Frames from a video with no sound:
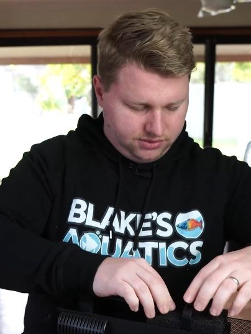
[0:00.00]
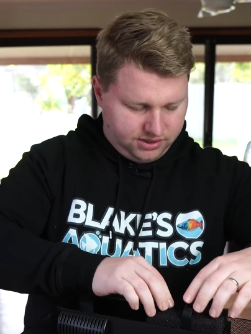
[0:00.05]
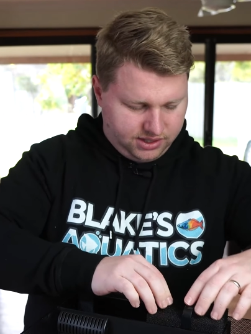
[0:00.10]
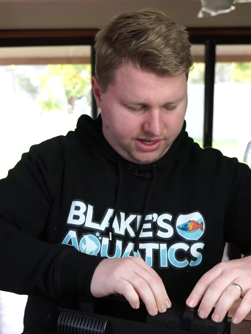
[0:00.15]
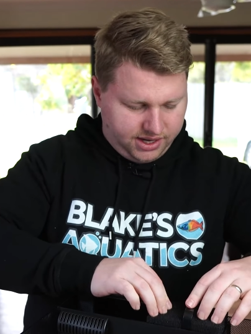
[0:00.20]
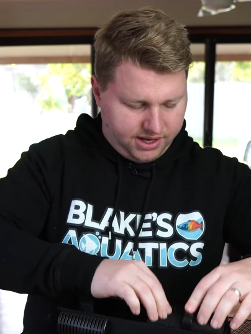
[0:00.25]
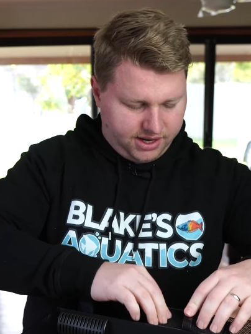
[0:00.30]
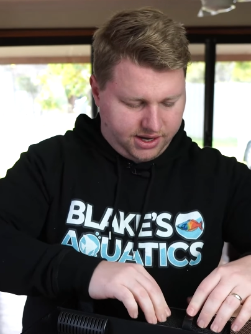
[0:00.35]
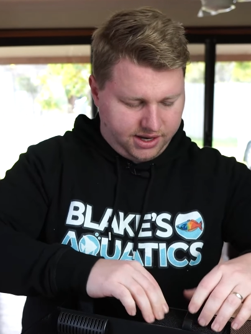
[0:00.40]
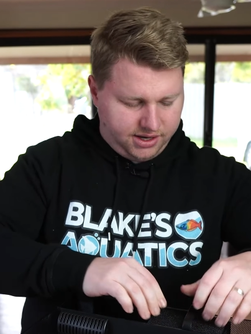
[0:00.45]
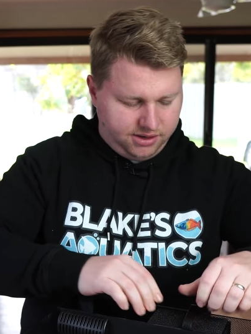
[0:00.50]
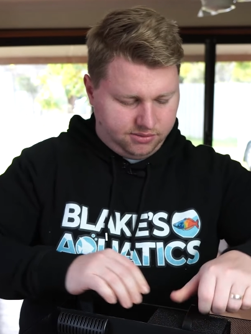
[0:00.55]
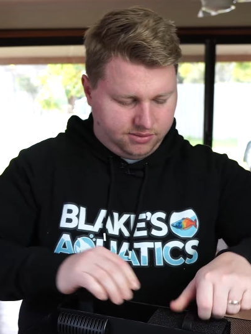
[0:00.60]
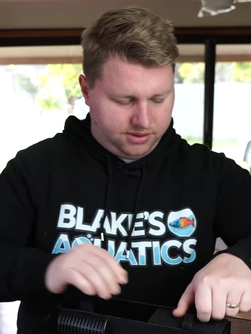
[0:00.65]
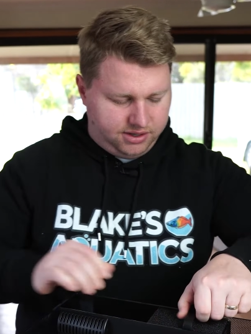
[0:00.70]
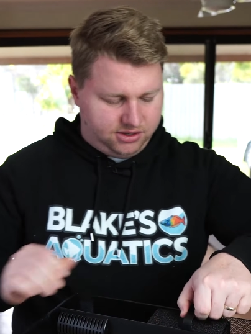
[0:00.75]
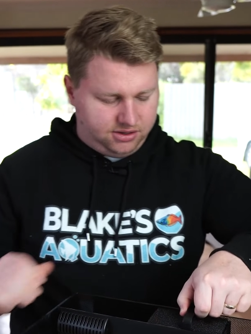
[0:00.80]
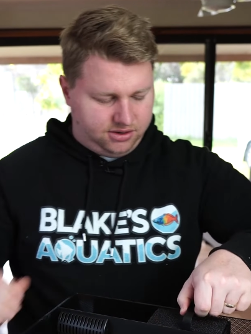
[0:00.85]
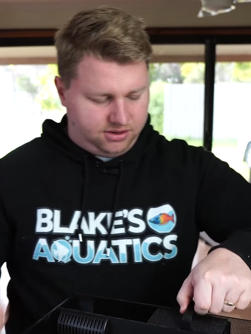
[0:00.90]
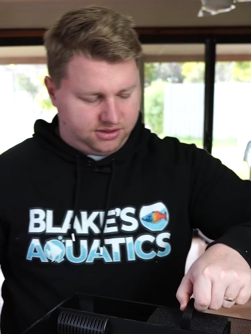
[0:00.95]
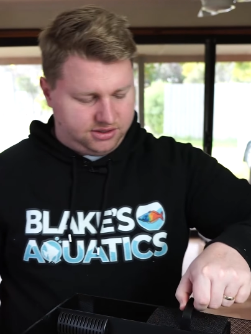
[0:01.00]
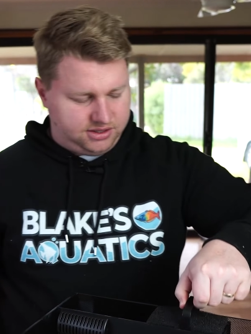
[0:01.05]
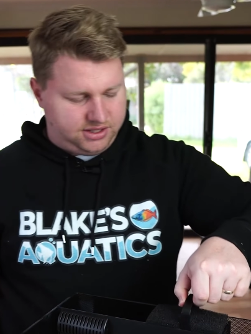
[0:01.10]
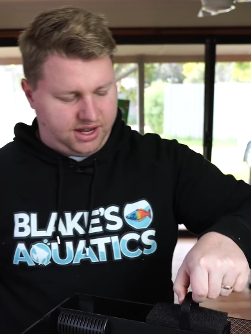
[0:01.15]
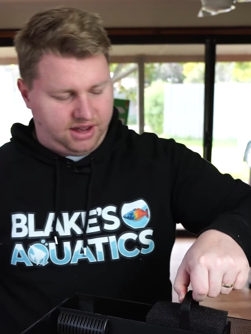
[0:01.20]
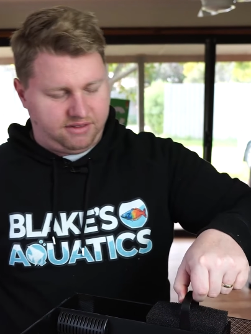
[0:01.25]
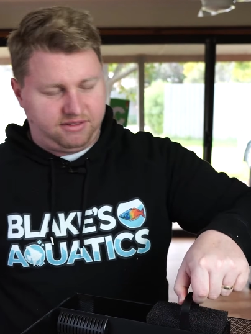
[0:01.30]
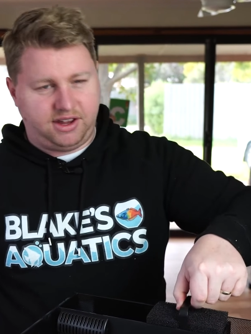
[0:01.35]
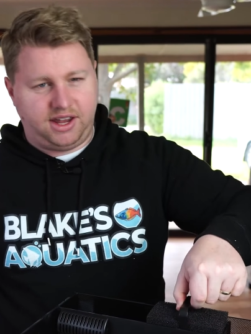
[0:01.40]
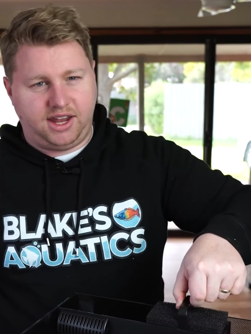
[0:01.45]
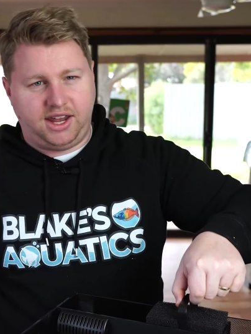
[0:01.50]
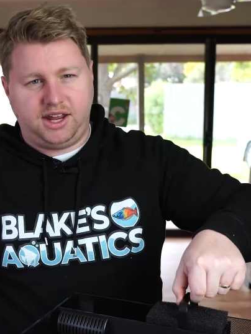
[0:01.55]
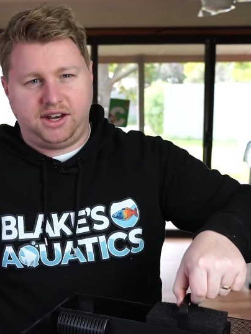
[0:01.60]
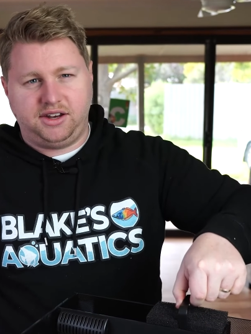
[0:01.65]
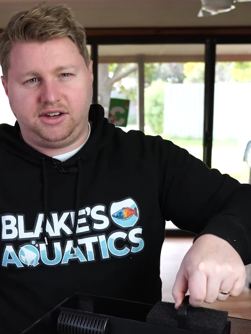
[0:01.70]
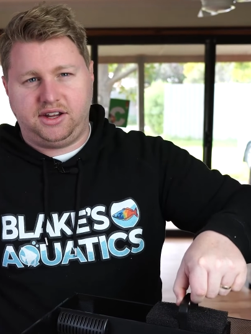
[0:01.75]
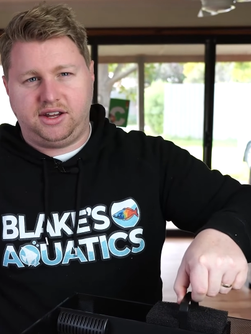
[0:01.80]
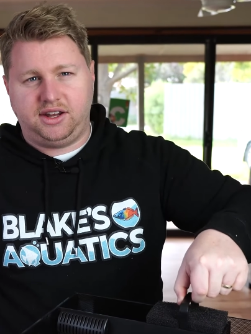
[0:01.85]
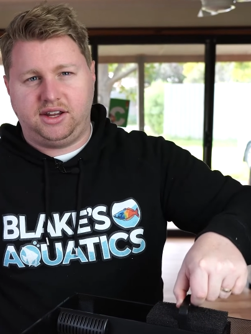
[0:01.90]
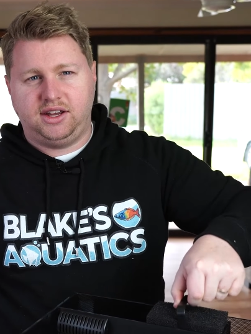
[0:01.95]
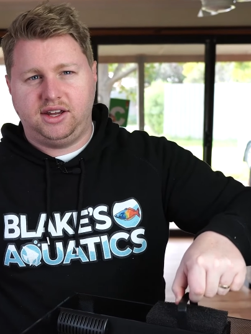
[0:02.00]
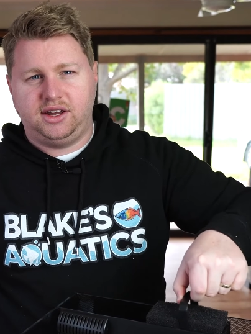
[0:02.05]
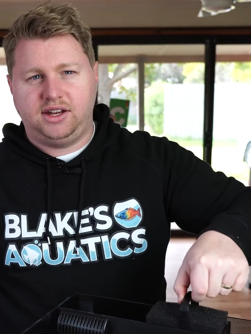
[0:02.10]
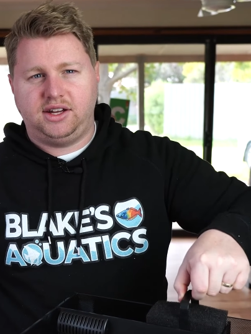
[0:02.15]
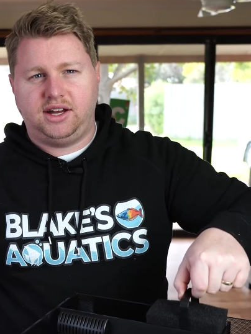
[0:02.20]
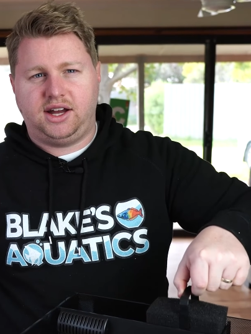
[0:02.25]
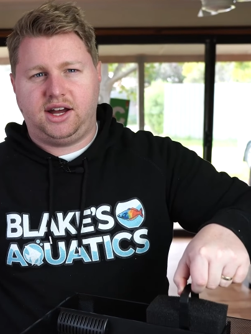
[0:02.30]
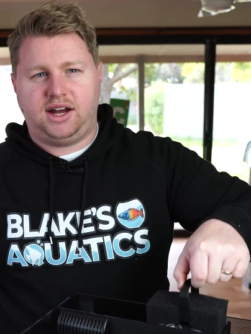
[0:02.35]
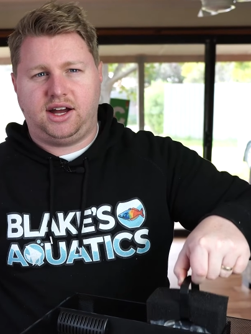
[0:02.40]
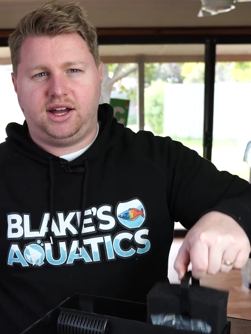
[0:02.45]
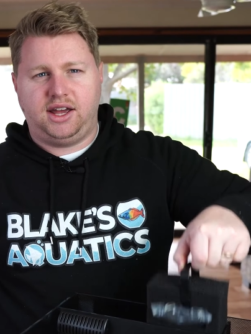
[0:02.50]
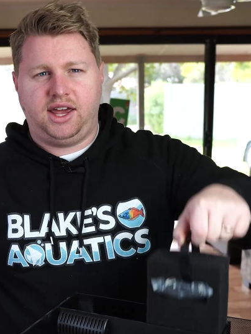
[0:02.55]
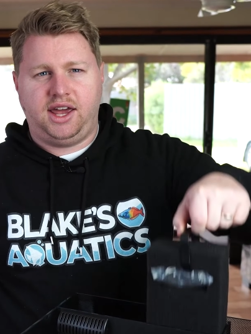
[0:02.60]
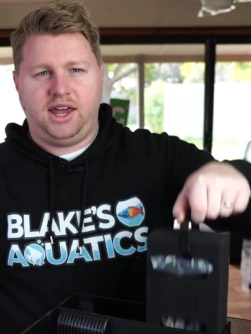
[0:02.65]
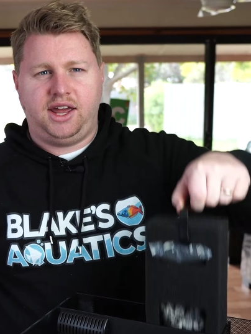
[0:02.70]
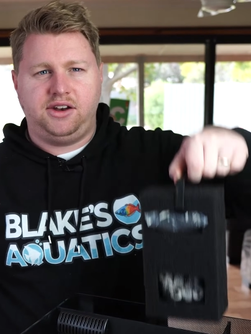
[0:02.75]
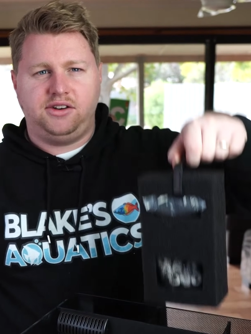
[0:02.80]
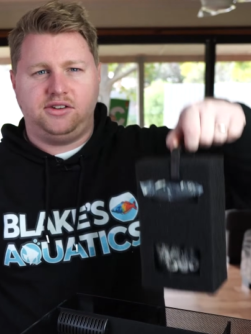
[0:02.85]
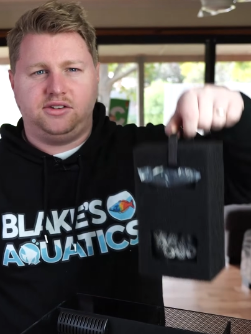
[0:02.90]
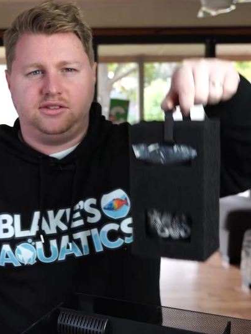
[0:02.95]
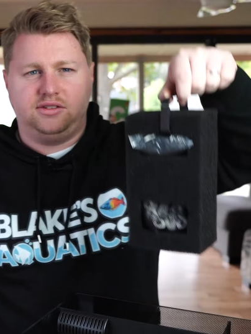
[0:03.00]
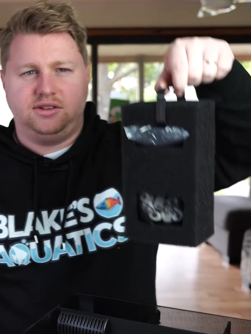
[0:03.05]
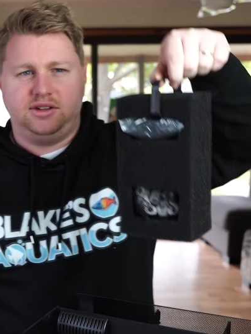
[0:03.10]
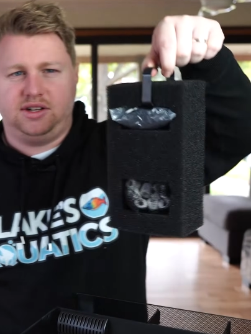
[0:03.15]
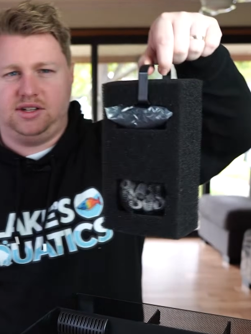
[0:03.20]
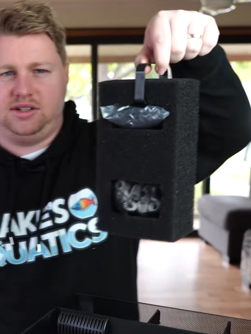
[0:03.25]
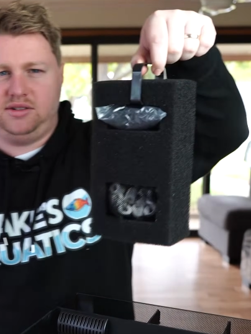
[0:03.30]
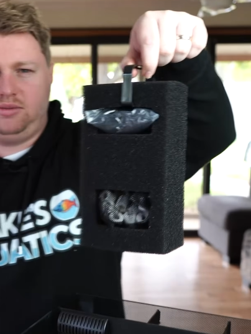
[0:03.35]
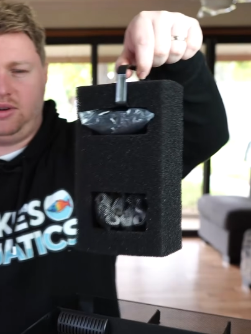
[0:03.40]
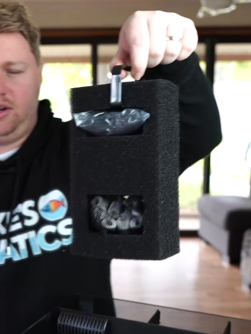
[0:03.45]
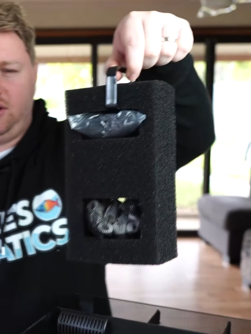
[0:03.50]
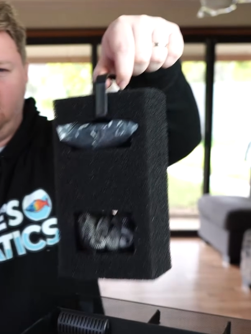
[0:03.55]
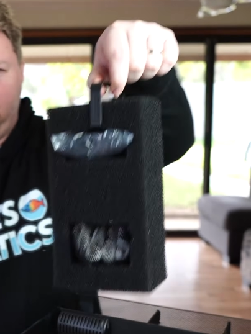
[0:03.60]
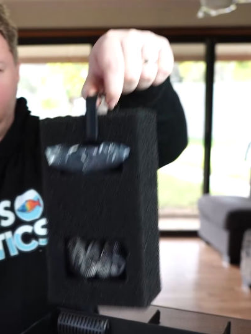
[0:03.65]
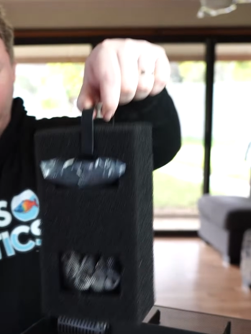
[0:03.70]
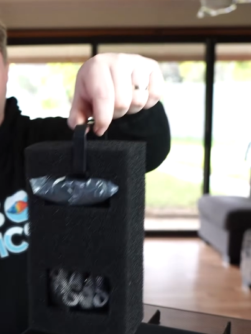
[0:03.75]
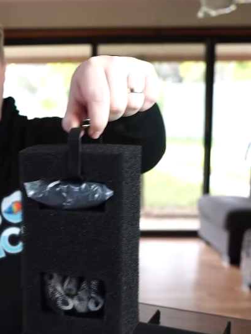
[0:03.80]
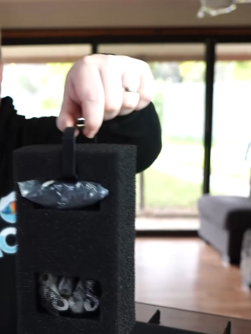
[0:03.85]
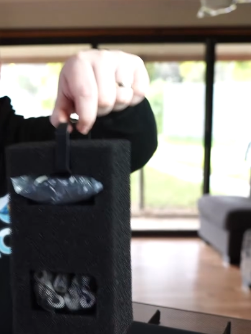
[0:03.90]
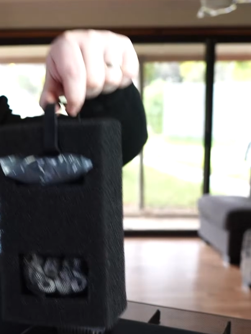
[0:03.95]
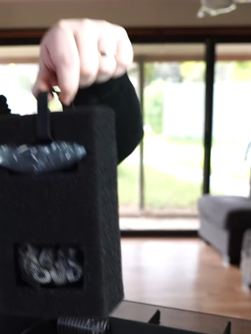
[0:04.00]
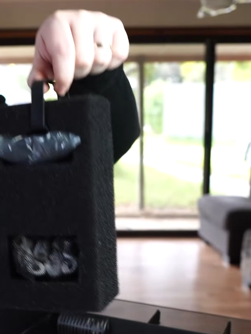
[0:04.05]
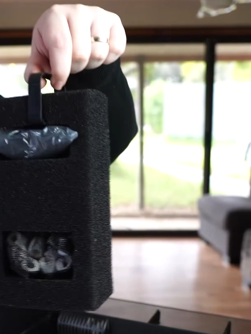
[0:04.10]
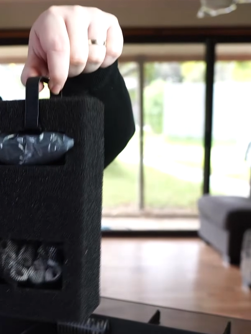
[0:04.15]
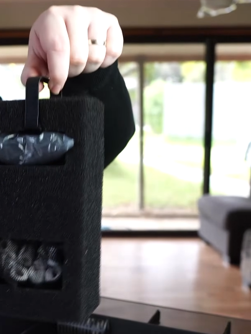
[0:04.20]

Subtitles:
there, and we do also have a handy handle as well to be